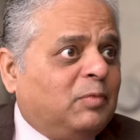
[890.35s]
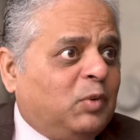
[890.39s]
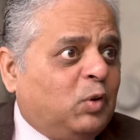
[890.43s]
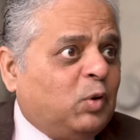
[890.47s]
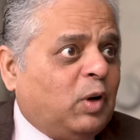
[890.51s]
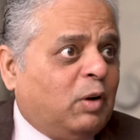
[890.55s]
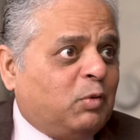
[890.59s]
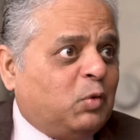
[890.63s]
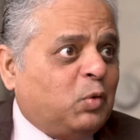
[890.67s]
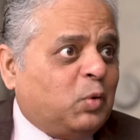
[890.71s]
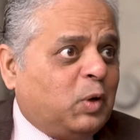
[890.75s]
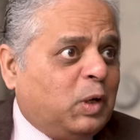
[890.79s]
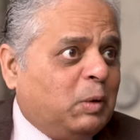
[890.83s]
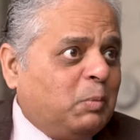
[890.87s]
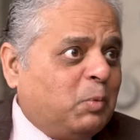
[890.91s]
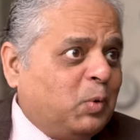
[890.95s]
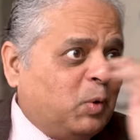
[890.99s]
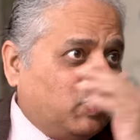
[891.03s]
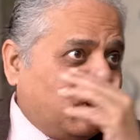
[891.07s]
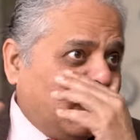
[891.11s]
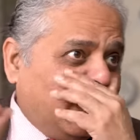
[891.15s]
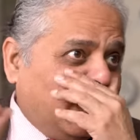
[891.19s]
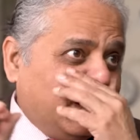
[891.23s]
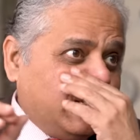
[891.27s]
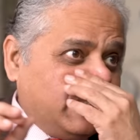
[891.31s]
You have to
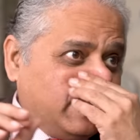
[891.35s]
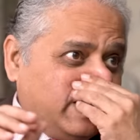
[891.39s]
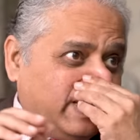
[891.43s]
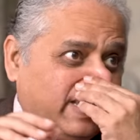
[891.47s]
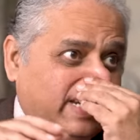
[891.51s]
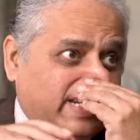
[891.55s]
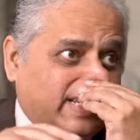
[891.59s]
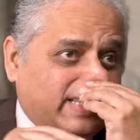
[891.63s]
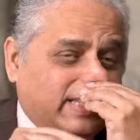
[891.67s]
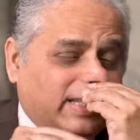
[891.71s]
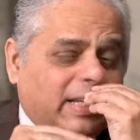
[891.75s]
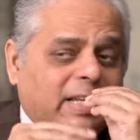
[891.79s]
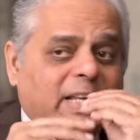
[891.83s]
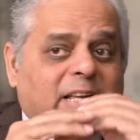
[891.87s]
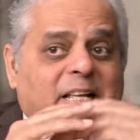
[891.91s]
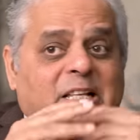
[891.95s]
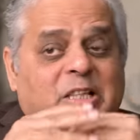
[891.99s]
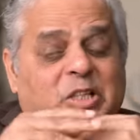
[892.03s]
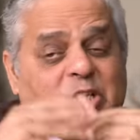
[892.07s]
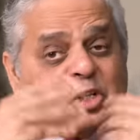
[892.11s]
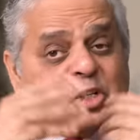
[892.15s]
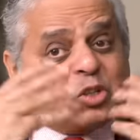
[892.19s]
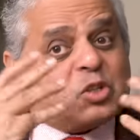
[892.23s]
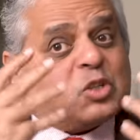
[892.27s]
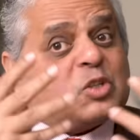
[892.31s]
keep your eyes there. And
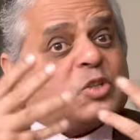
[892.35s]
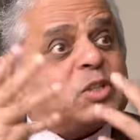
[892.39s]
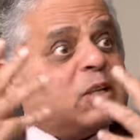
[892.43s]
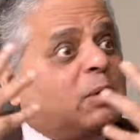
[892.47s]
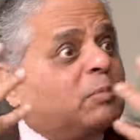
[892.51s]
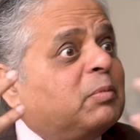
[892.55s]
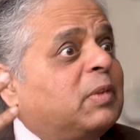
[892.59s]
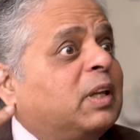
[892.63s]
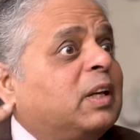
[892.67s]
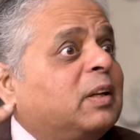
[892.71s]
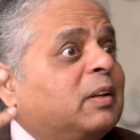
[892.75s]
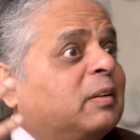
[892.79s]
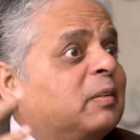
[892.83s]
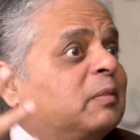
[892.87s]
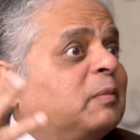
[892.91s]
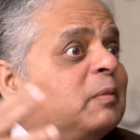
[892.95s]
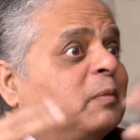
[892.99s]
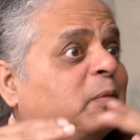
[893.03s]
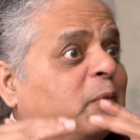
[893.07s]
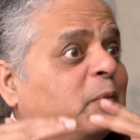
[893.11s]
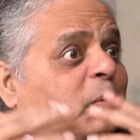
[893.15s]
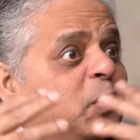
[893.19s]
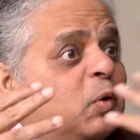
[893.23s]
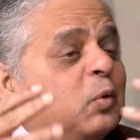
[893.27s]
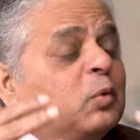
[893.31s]
this is something,
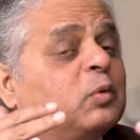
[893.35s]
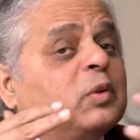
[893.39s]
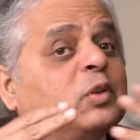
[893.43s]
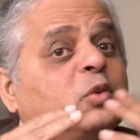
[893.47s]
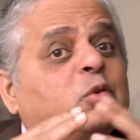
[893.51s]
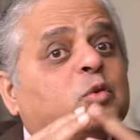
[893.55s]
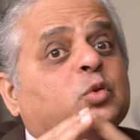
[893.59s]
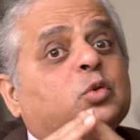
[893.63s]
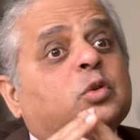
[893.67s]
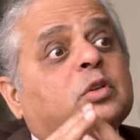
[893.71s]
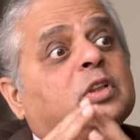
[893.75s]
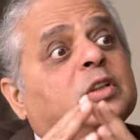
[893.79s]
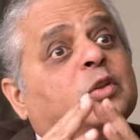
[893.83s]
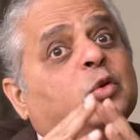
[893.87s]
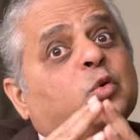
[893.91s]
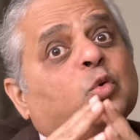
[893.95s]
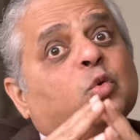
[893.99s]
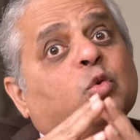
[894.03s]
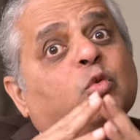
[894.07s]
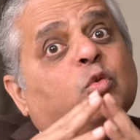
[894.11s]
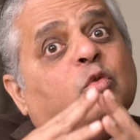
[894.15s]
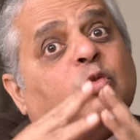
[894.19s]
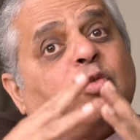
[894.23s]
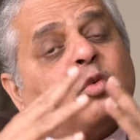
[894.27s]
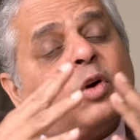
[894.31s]
you know, this
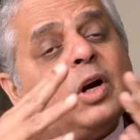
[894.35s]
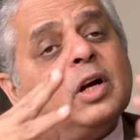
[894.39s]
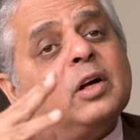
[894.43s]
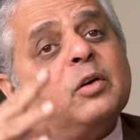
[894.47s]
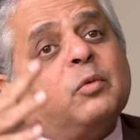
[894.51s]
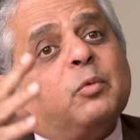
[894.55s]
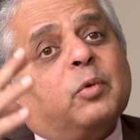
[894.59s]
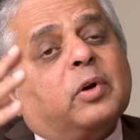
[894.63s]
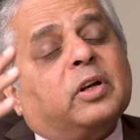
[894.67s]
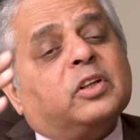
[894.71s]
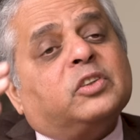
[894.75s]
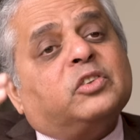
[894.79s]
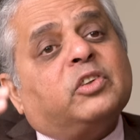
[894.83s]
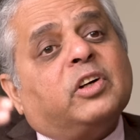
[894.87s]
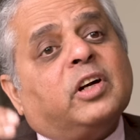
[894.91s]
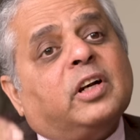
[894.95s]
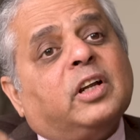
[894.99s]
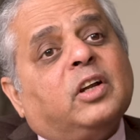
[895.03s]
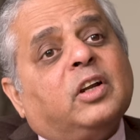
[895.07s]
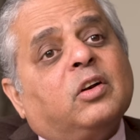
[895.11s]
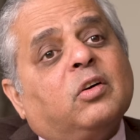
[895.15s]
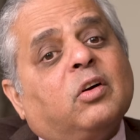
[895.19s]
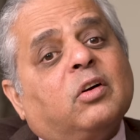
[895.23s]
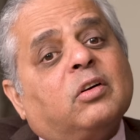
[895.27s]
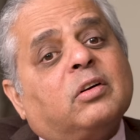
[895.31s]
two front will is
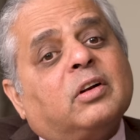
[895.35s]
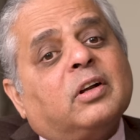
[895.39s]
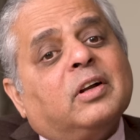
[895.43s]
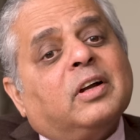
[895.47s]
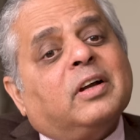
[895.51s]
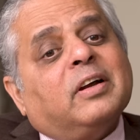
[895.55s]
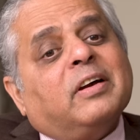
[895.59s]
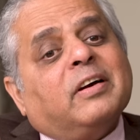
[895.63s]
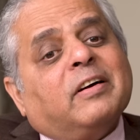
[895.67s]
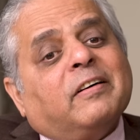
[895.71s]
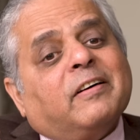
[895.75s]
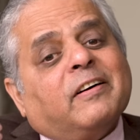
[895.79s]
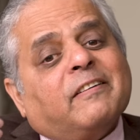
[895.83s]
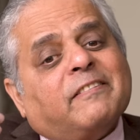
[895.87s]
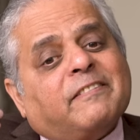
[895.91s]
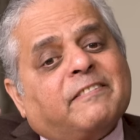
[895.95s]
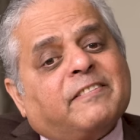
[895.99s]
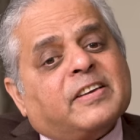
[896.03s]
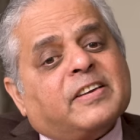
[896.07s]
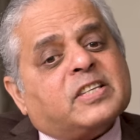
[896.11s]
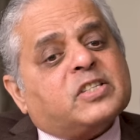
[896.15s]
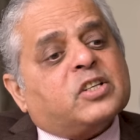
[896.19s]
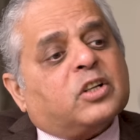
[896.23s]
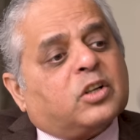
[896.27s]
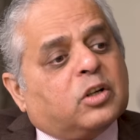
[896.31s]
really not a
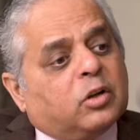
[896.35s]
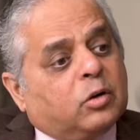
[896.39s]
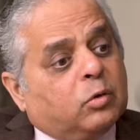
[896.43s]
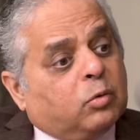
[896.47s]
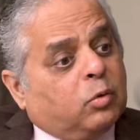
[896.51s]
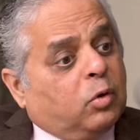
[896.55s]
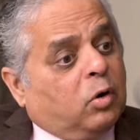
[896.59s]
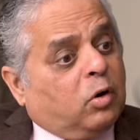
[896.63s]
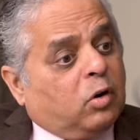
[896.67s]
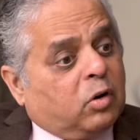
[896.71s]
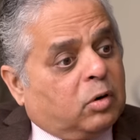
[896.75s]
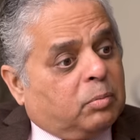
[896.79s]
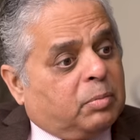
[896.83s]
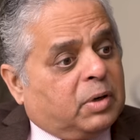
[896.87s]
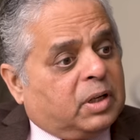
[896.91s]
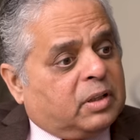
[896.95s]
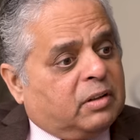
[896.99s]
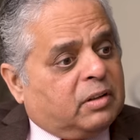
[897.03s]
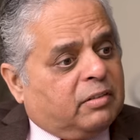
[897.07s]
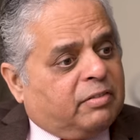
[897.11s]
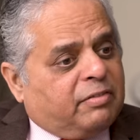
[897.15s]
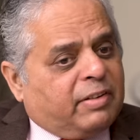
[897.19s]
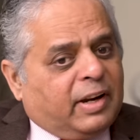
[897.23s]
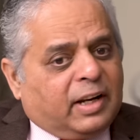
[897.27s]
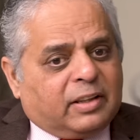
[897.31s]
physical war,
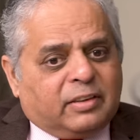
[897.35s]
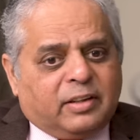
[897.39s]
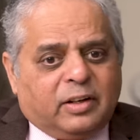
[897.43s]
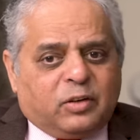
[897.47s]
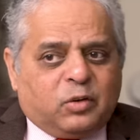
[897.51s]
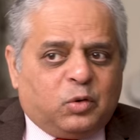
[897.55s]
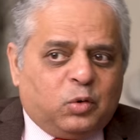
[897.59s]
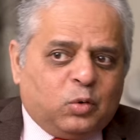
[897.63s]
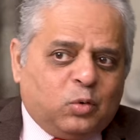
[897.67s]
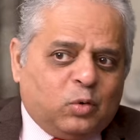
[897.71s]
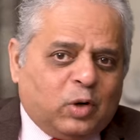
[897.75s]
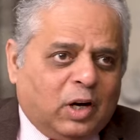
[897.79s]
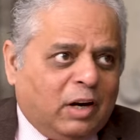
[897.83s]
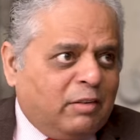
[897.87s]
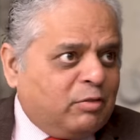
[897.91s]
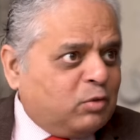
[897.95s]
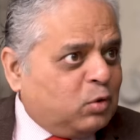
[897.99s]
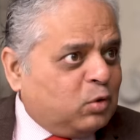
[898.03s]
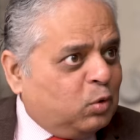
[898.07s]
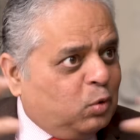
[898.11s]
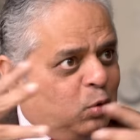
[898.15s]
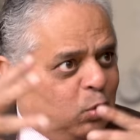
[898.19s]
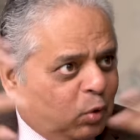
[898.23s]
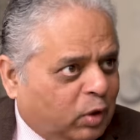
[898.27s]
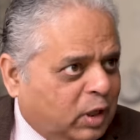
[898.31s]
but the fact that you
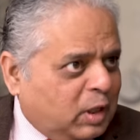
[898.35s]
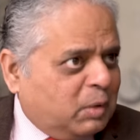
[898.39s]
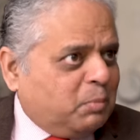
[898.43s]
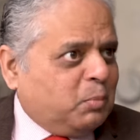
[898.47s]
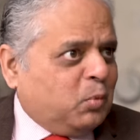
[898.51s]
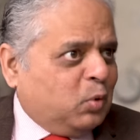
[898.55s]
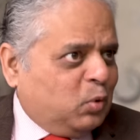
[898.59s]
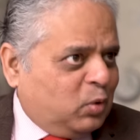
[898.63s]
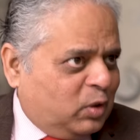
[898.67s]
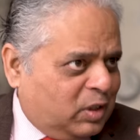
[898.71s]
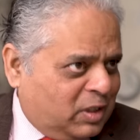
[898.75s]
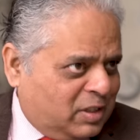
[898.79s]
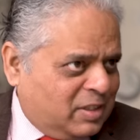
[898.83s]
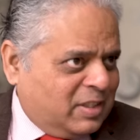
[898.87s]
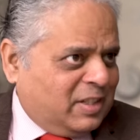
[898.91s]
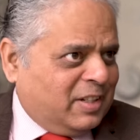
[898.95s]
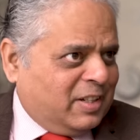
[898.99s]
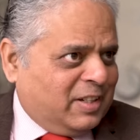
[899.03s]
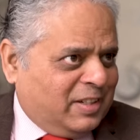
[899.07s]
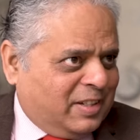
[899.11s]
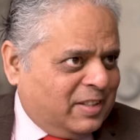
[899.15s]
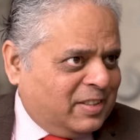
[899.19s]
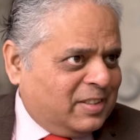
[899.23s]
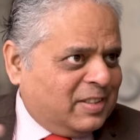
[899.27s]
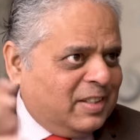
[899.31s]
have to look at both these
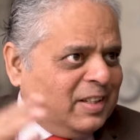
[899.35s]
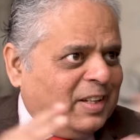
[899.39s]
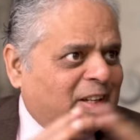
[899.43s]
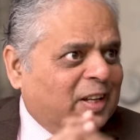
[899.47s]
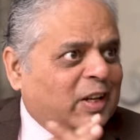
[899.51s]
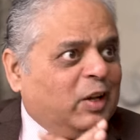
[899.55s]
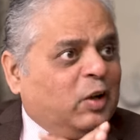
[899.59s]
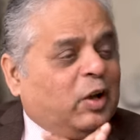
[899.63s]
areas.